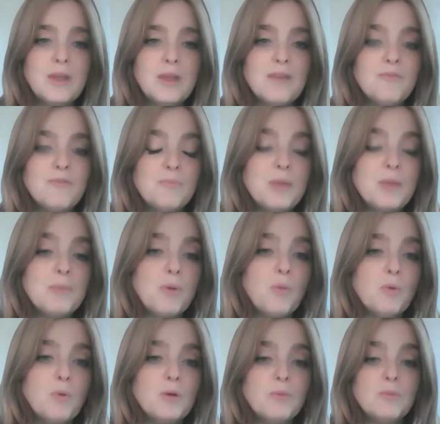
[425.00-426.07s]
if people
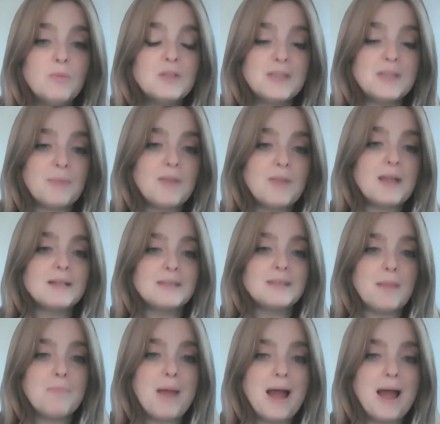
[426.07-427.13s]
would step take a
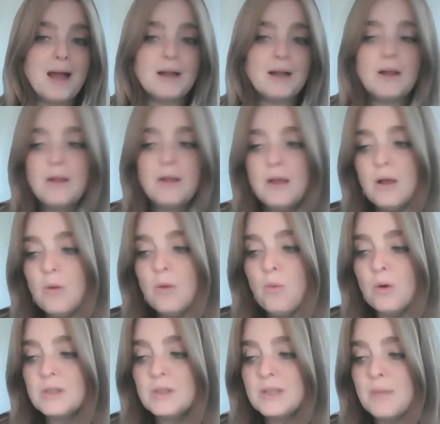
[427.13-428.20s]
step back
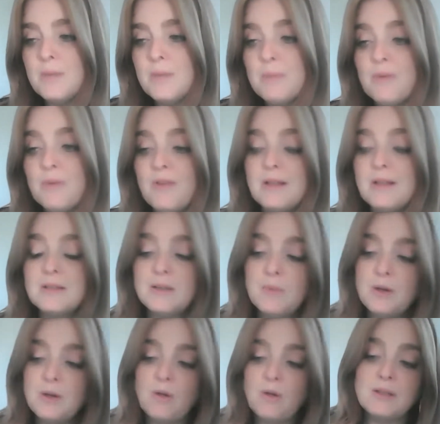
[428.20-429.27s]
wars can be prevented and
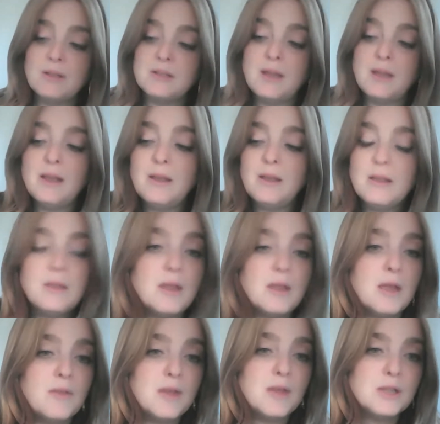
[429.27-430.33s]
we know let's say in
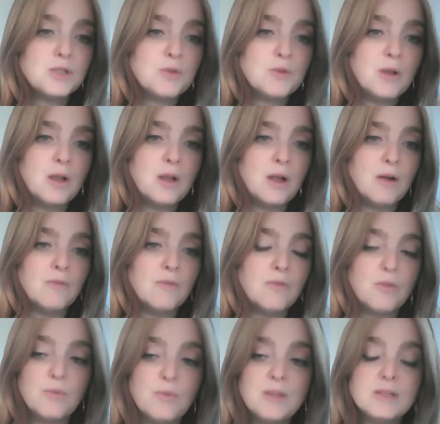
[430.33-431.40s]
the, in the history of
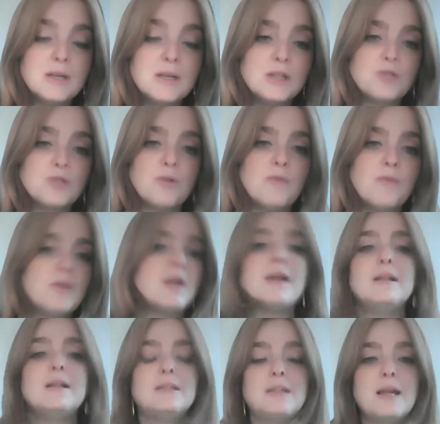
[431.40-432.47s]
the recent history of the
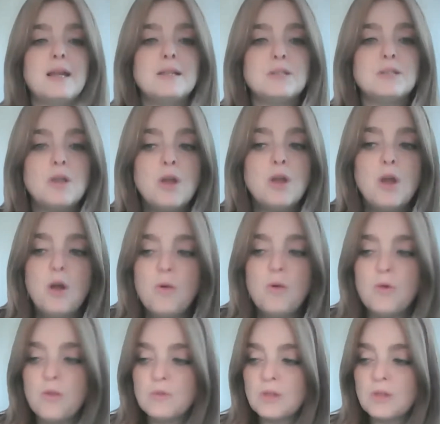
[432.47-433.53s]
united states
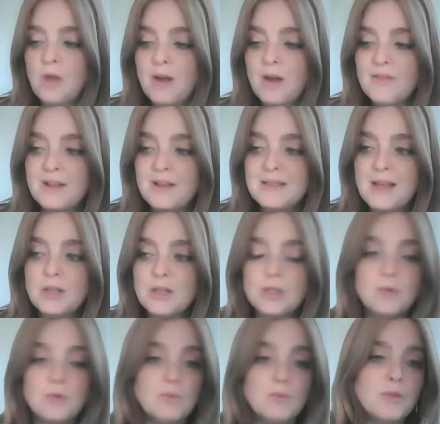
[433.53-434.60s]
where there was a lot of
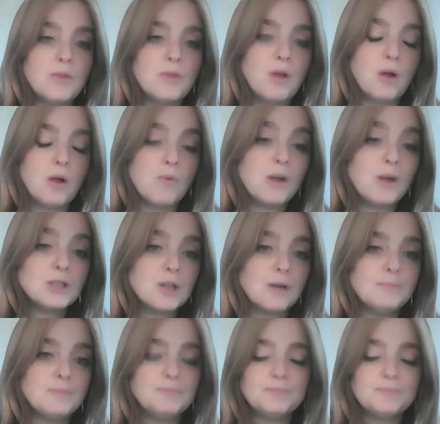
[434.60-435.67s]
contention with uh,
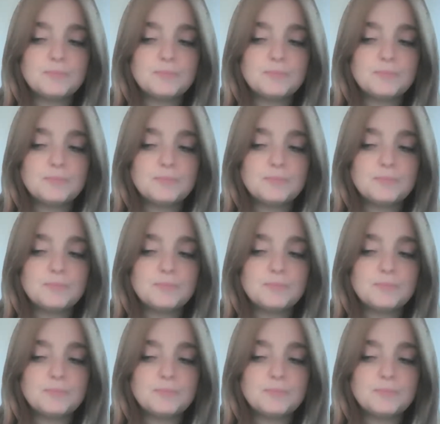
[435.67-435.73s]
russia